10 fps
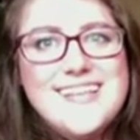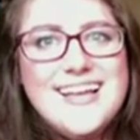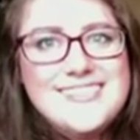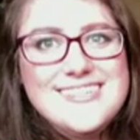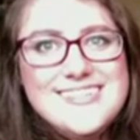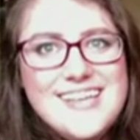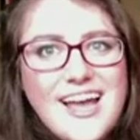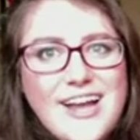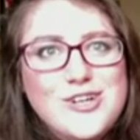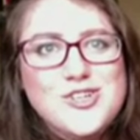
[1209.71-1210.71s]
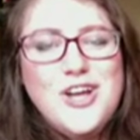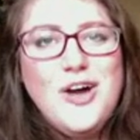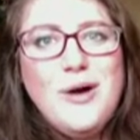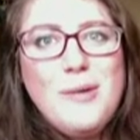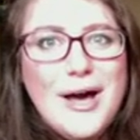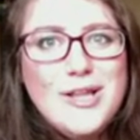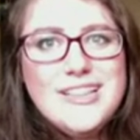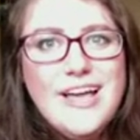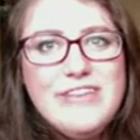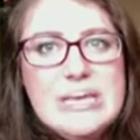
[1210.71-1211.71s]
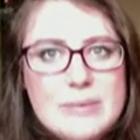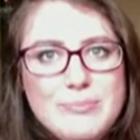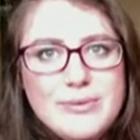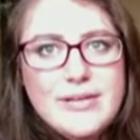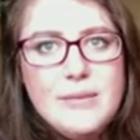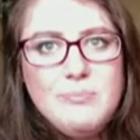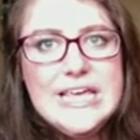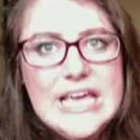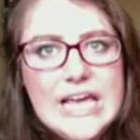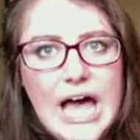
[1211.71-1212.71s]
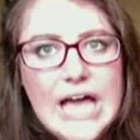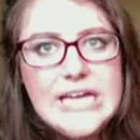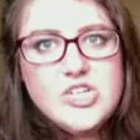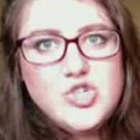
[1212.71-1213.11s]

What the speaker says: and it's an entire show about loving people and being kind